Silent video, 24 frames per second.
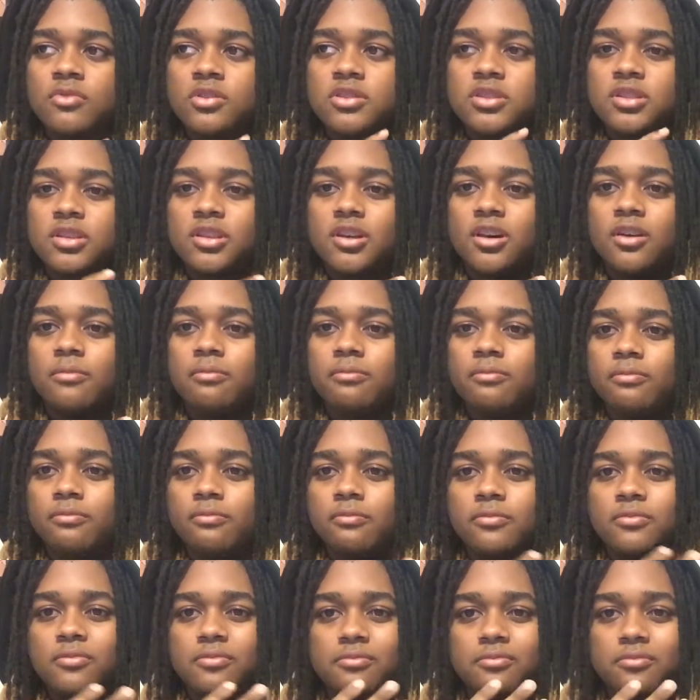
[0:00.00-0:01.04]
to
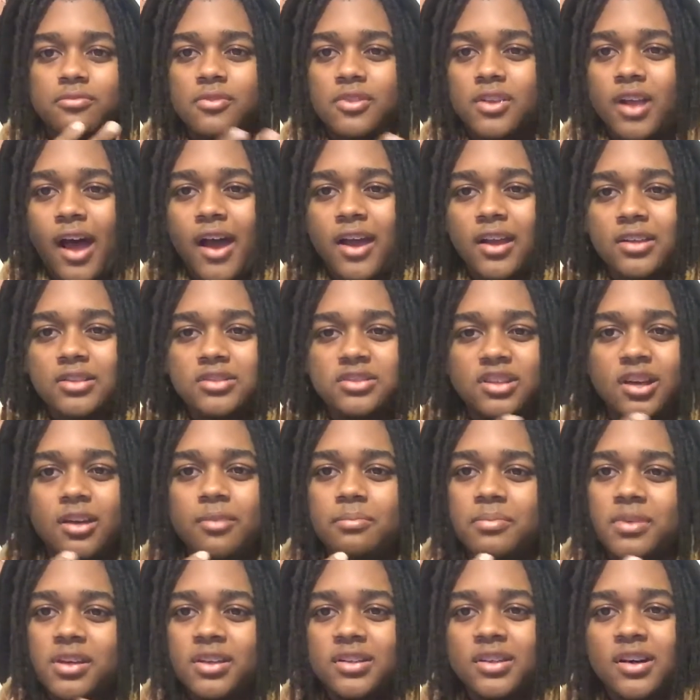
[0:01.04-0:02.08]
come like
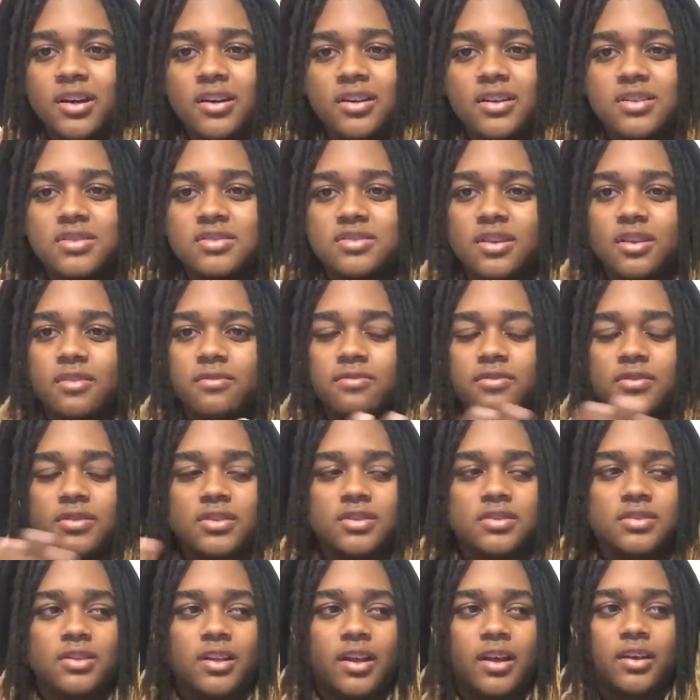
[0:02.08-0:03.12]
jump me and all this stuff, and
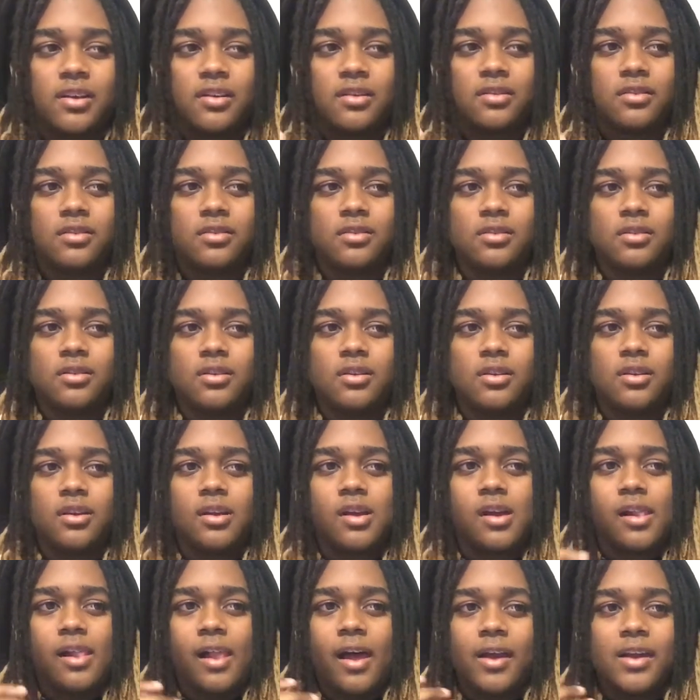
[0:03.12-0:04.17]
it's like
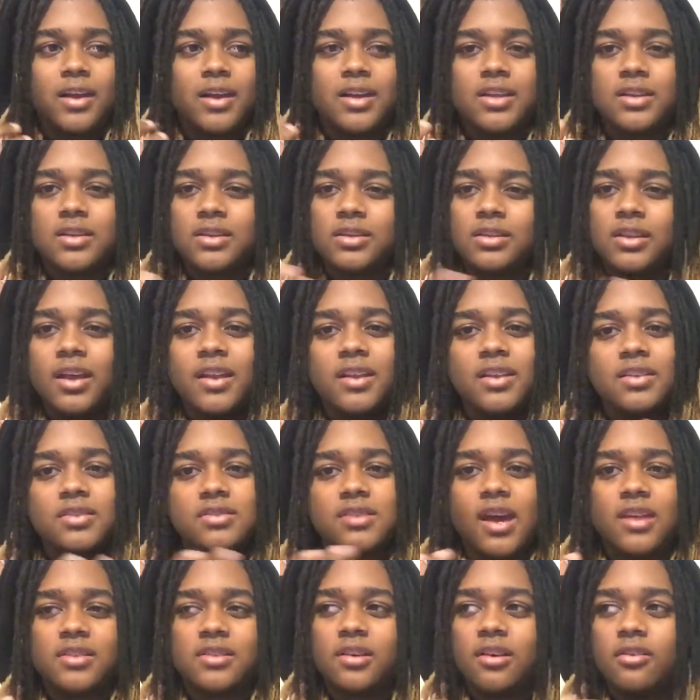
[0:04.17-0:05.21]
nothing
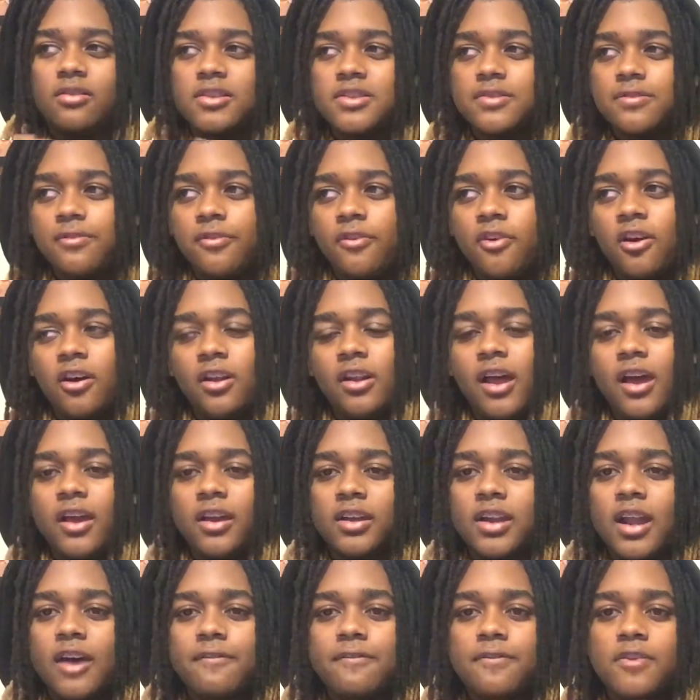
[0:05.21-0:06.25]
just had to go this far, like,
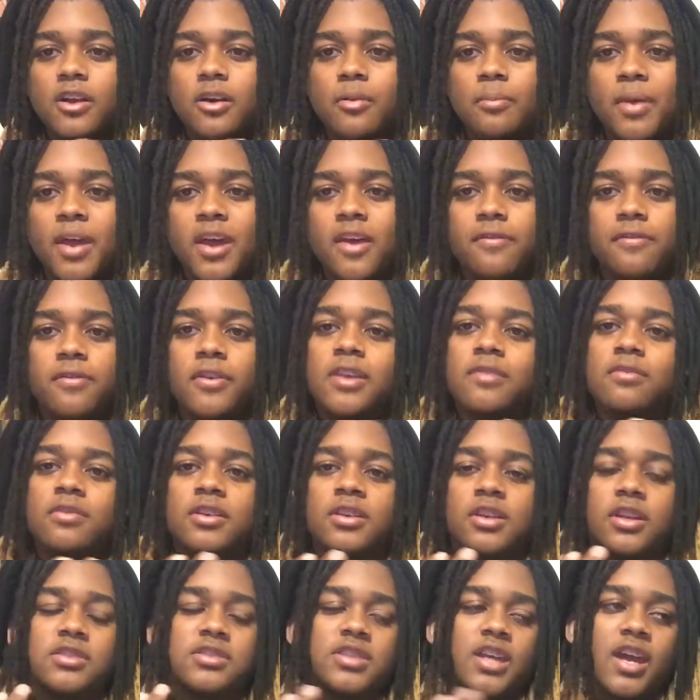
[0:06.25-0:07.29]
and I feel bad for even
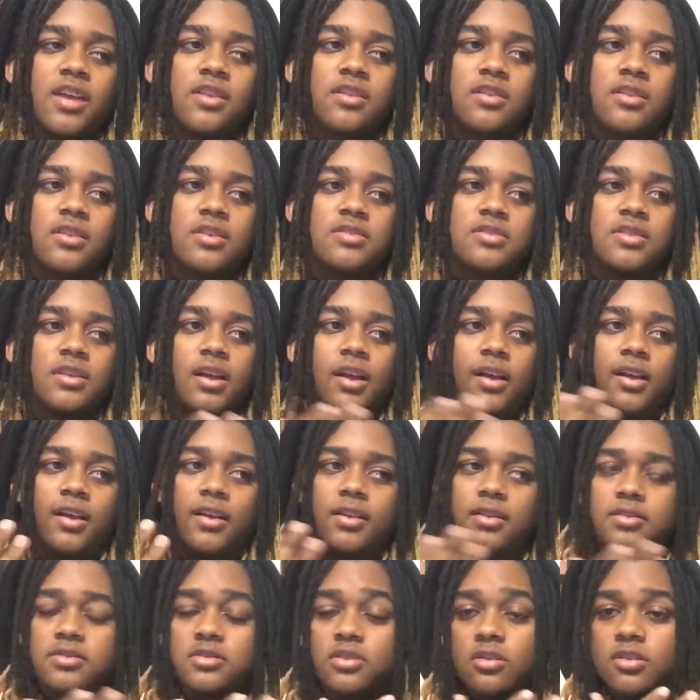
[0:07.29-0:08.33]
entertaining this and like
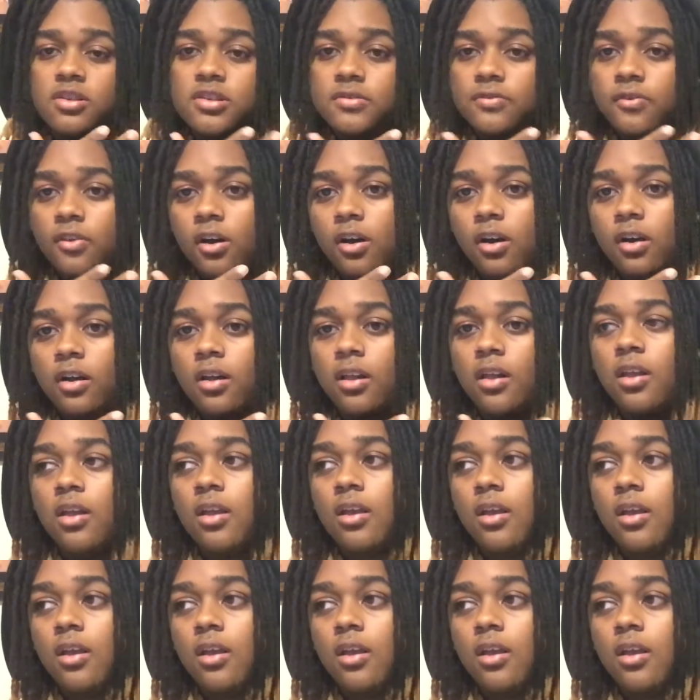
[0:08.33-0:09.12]
letting this go this far.